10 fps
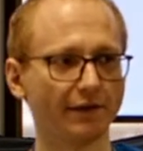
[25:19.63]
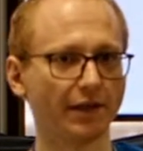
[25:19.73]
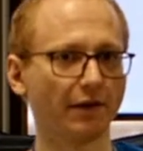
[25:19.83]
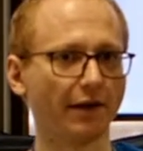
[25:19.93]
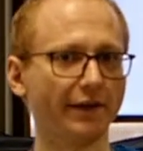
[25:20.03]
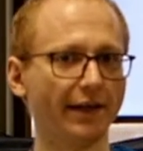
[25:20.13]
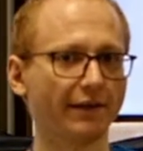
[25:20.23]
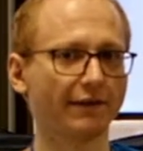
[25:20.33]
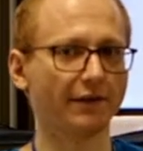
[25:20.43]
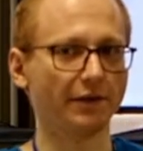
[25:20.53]
secure
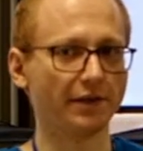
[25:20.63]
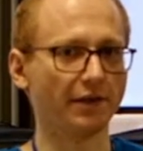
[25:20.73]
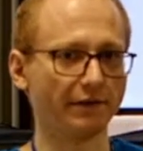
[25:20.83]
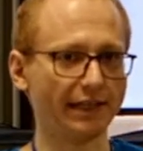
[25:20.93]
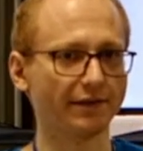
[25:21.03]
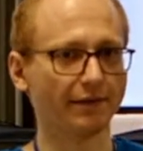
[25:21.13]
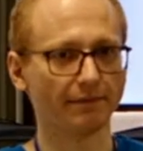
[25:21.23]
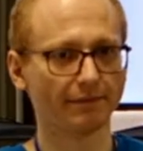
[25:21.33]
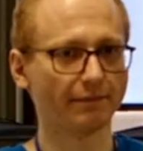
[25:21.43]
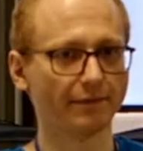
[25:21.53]
context, so you don't need to
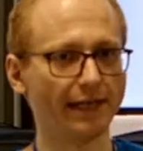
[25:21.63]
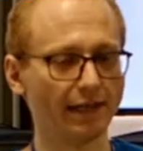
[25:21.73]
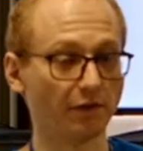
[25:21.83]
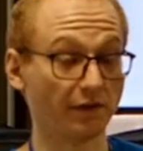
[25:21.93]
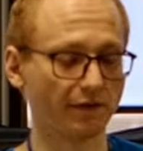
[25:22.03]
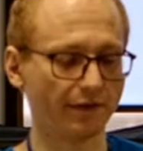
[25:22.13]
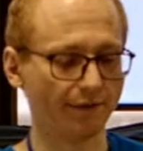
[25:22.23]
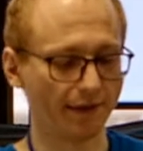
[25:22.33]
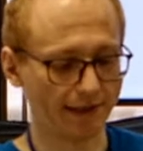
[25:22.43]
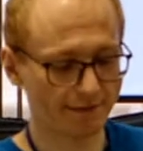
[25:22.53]
create local
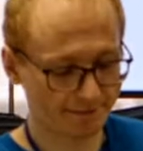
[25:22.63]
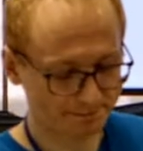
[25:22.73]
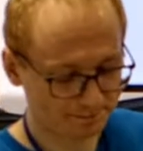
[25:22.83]
certificates.